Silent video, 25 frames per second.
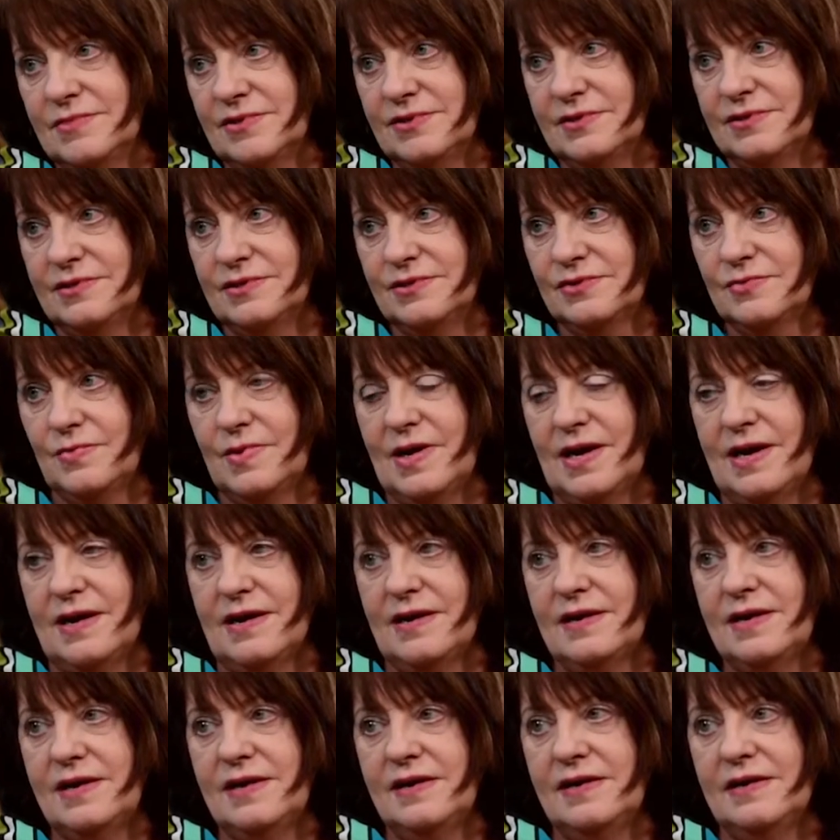boroughs
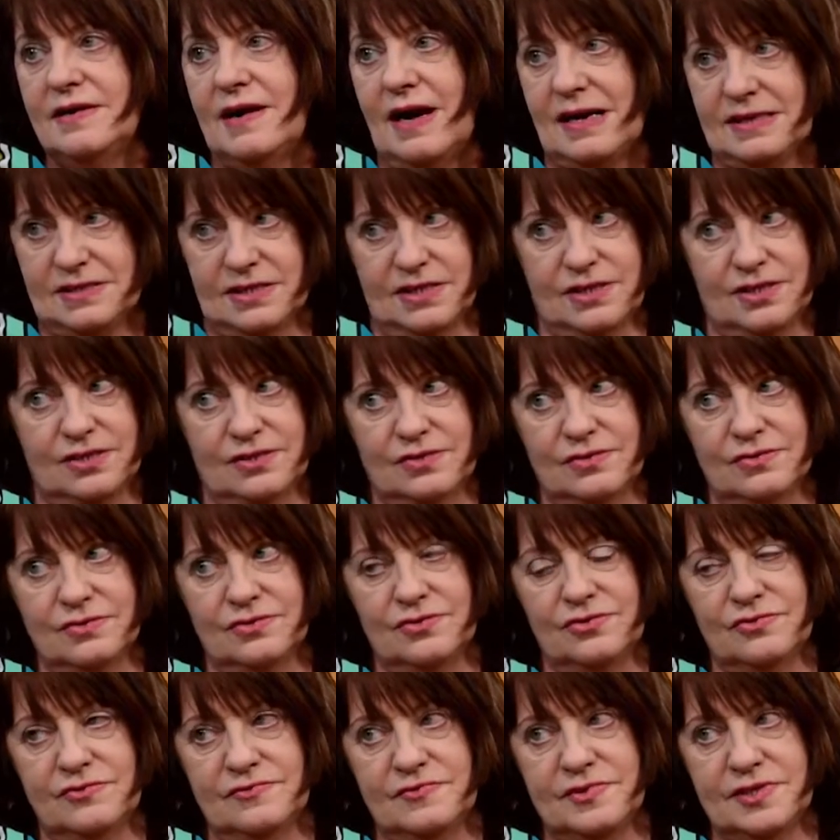where access to
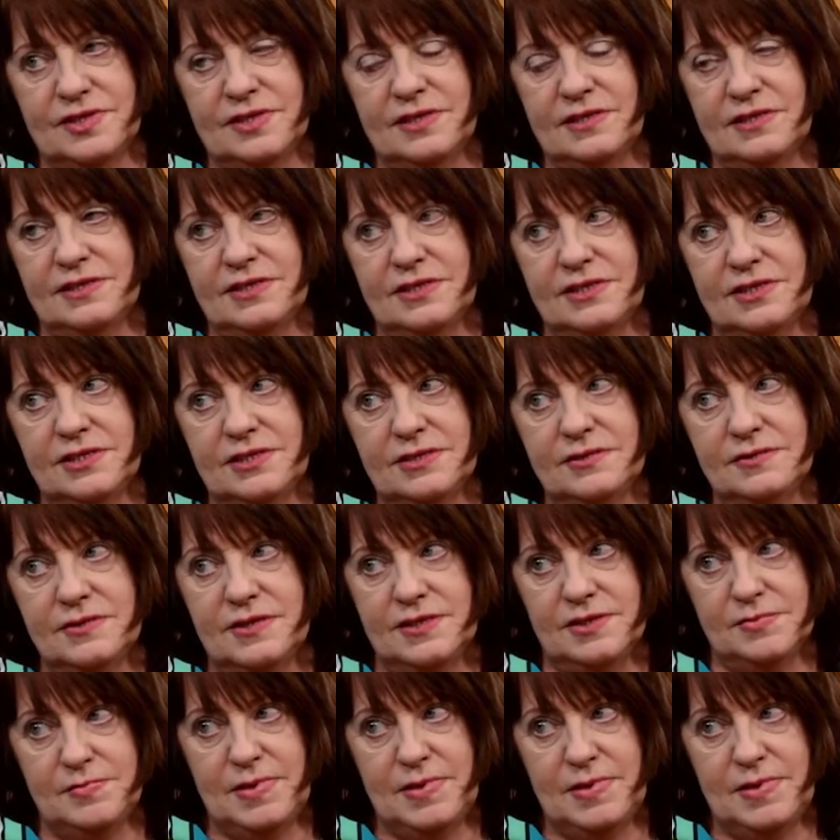cultural facilities is